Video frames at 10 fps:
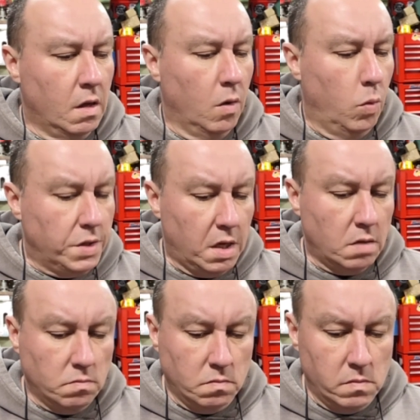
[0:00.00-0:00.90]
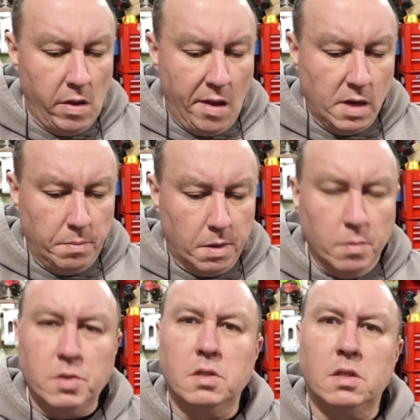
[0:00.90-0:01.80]
With that, I
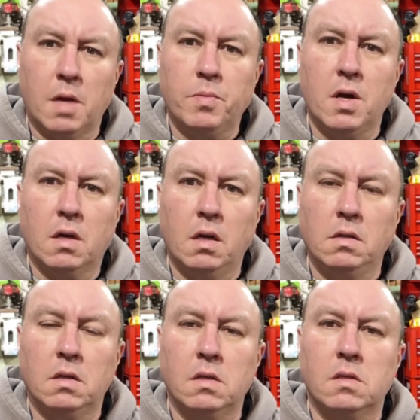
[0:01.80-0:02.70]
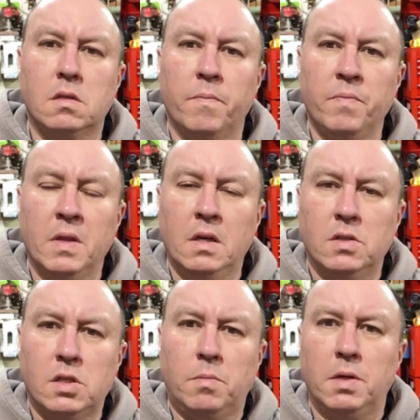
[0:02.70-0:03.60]
probably should stop talking because
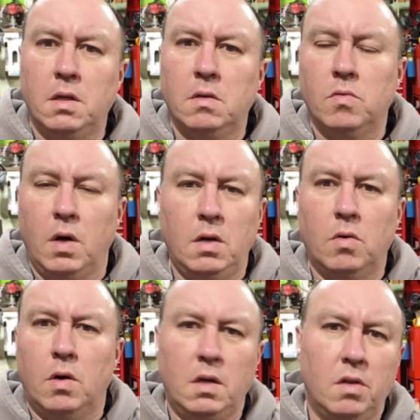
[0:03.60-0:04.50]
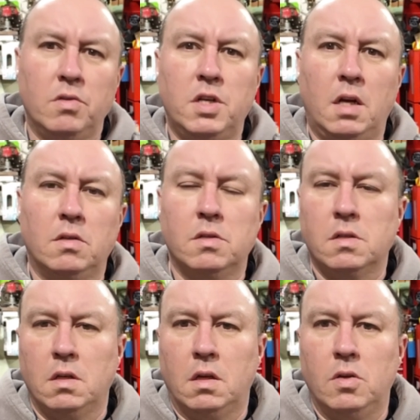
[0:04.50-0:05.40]
somebody who I know on other channels is
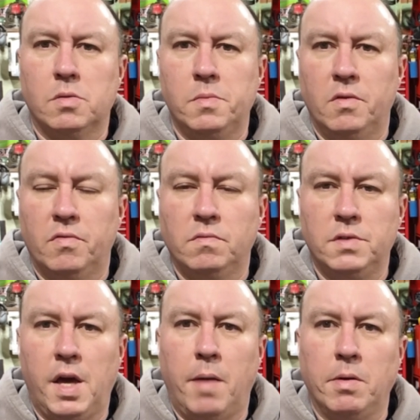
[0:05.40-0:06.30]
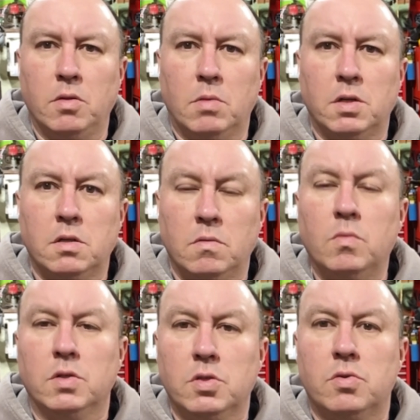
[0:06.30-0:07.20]
going to accuse me of gabbing too much,
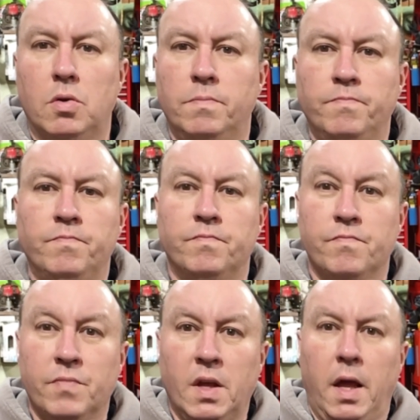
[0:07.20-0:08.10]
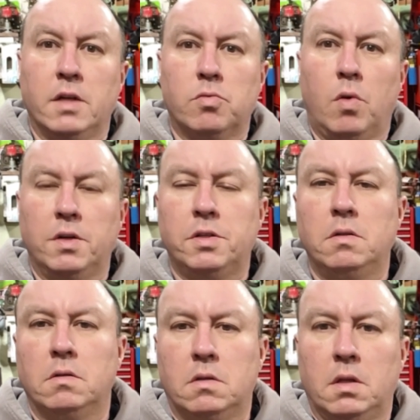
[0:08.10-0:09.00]
which is true. Thanks for
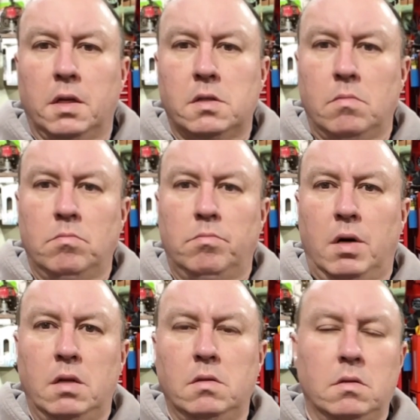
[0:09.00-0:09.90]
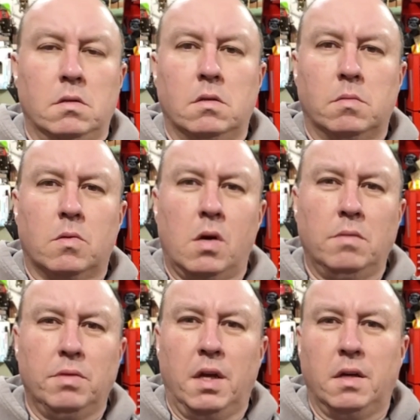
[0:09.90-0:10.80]
watching. Click some buttons,
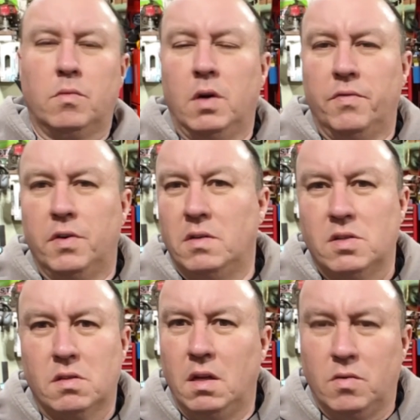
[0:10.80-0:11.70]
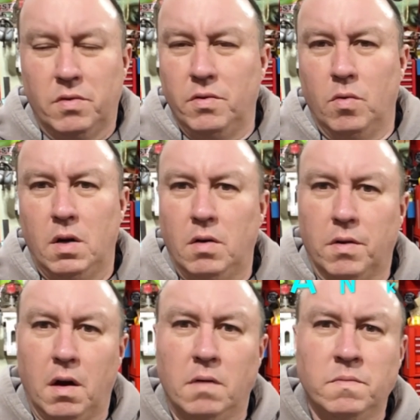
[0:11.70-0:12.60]
subscribe, like, whatever, dislike, whatever you want. I don't
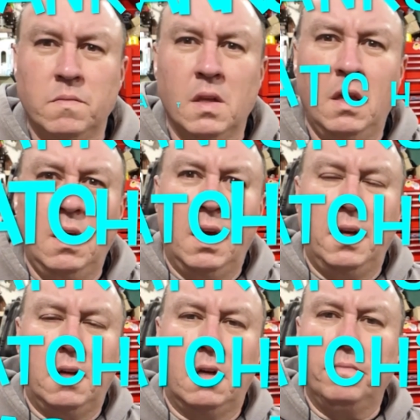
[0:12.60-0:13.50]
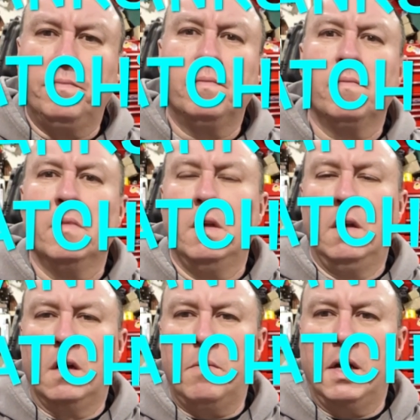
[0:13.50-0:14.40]
care. And
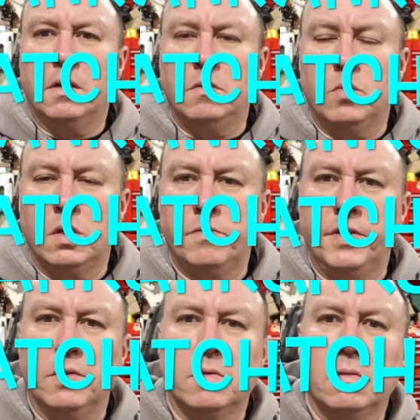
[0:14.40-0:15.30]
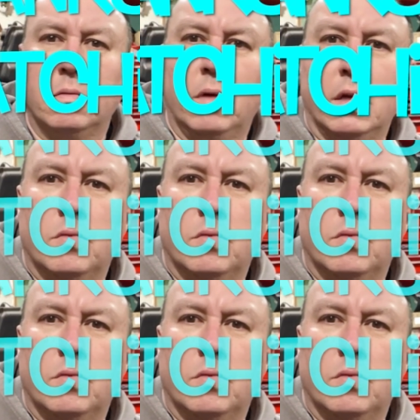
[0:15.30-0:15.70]
come back and watch some videos. Thanks for